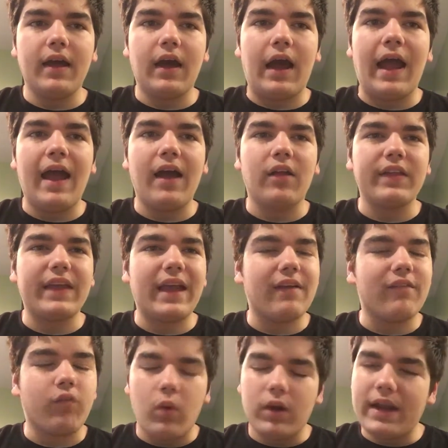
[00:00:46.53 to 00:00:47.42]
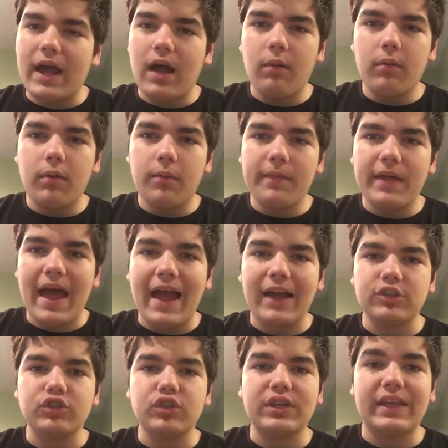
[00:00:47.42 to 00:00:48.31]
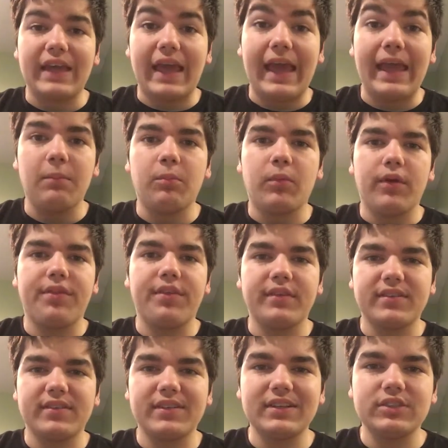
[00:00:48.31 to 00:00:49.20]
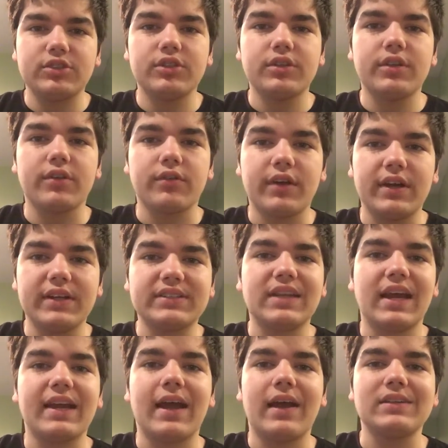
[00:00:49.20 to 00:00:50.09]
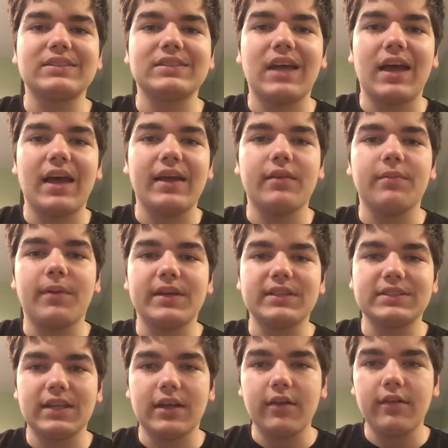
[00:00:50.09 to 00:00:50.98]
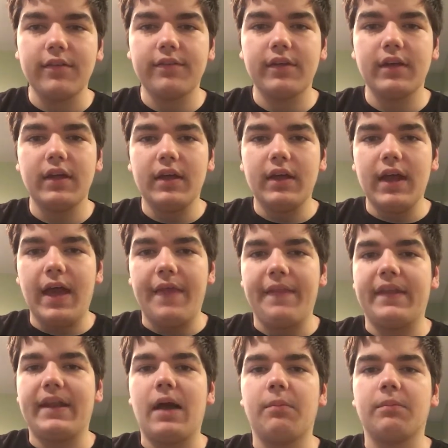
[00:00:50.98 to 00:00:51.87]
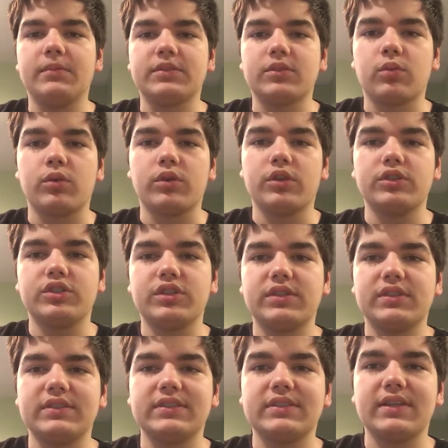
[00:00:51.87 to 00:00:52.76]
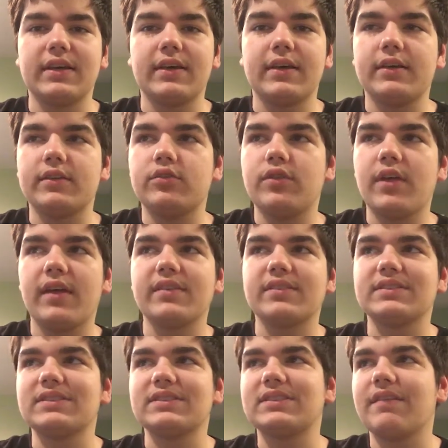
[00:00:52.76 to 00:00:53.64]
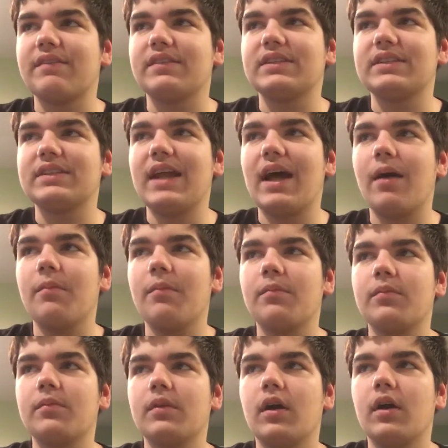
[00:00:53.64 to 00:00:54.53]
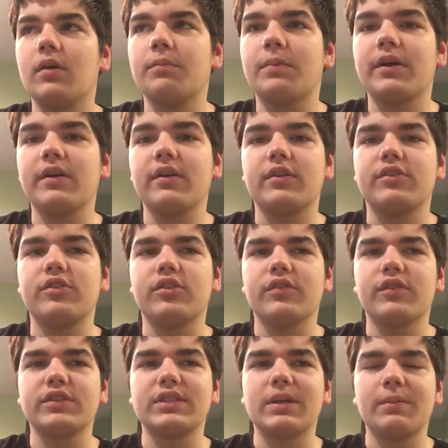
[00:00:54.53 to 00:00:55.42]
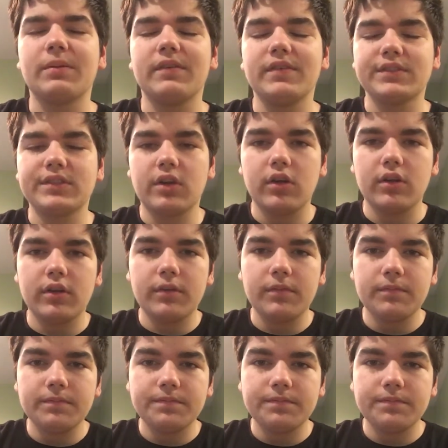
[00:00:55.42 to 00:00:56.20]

only have one album that actually came with the signature. The rest I got signed myself, and that album is Origin's 2017 album, Unparalleled Universe, I believe it's called.